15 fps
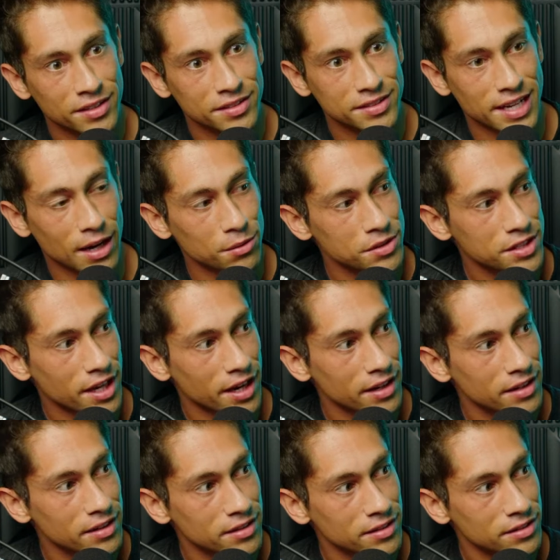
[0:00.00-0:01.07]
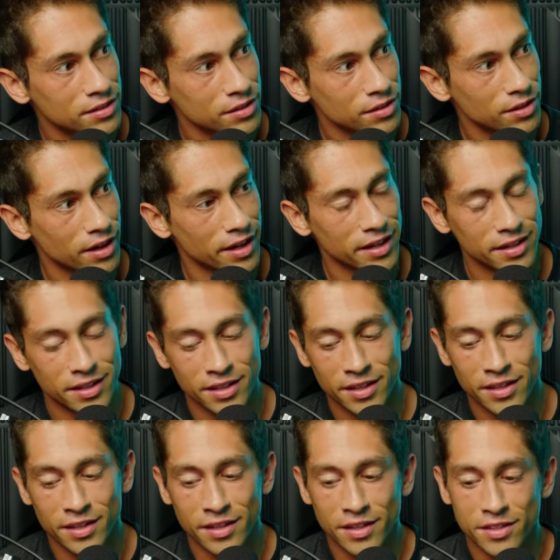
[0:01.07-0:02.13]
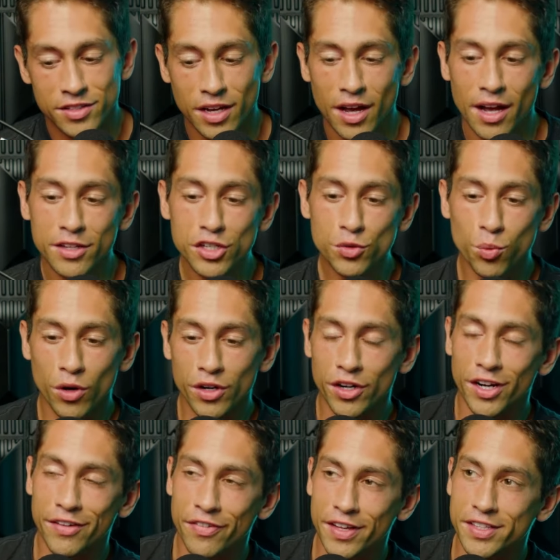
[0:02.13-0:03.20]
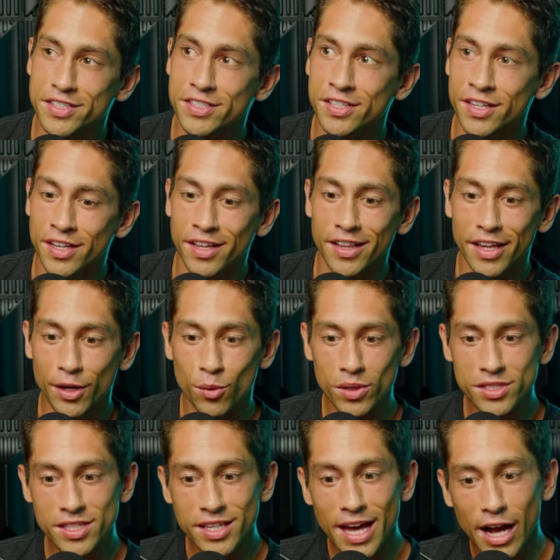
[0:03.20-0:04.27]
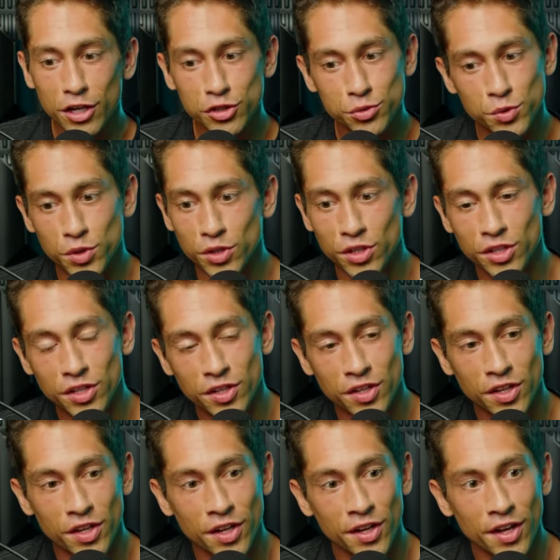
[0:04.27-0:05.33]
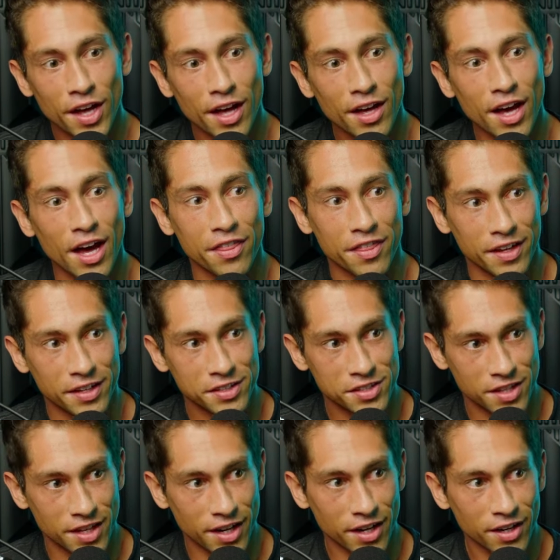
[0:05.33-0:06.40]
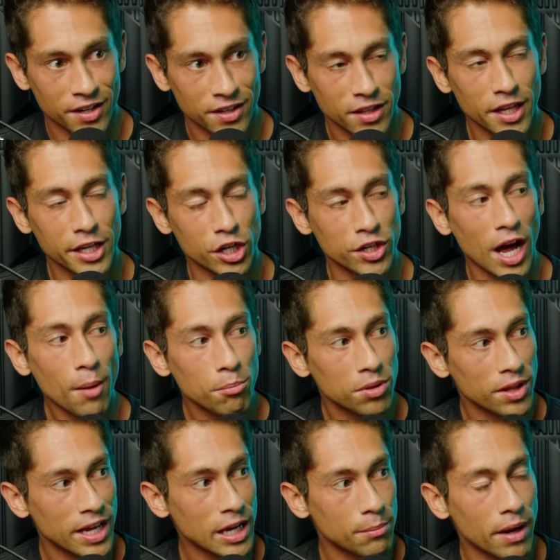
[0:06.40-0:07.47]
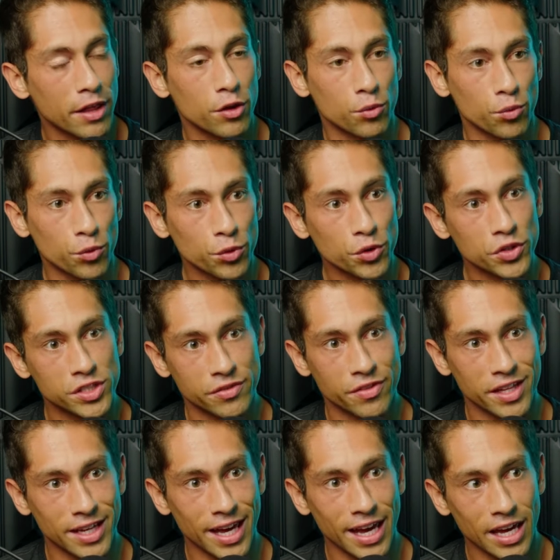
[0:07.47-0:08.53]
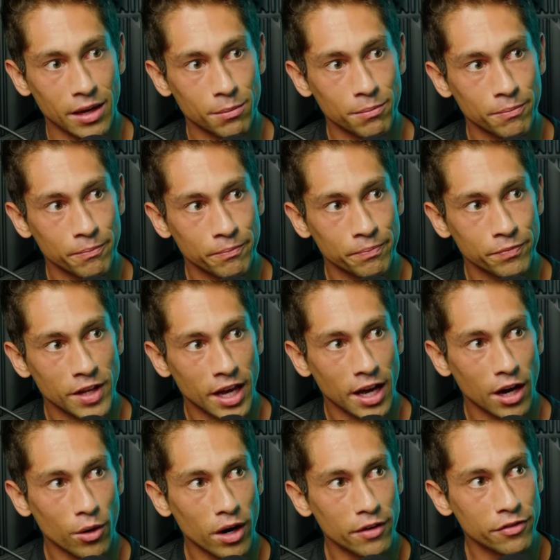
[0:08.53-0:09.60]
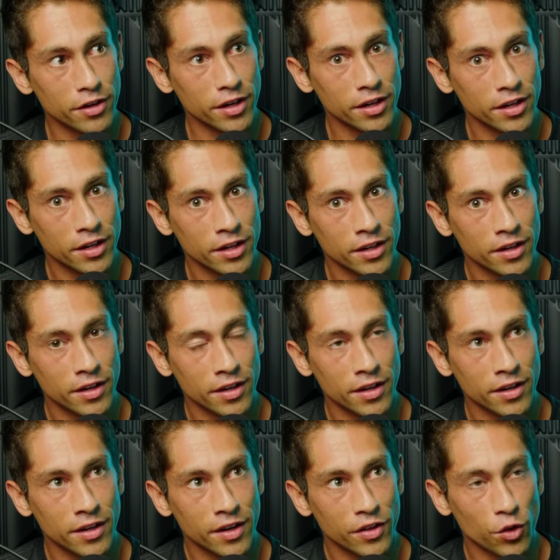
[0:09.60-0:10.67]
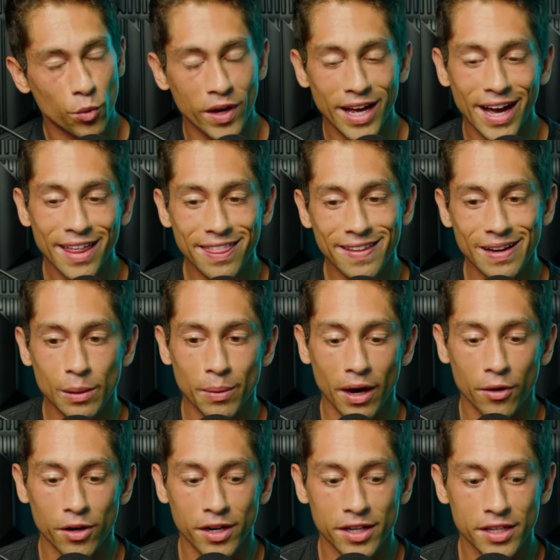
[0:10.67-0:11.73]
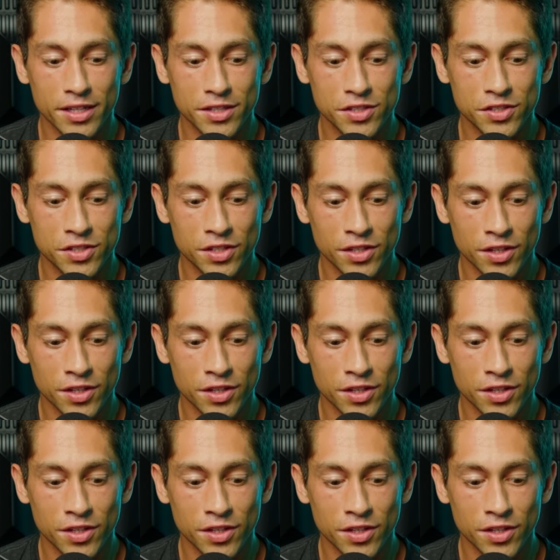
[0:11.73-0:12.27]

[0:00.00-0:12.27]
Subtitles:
downside, right? So I just wonder if it's like, what's the actual ethics there? Like, you're not playing by the rules of the game. However, the way I think about it is,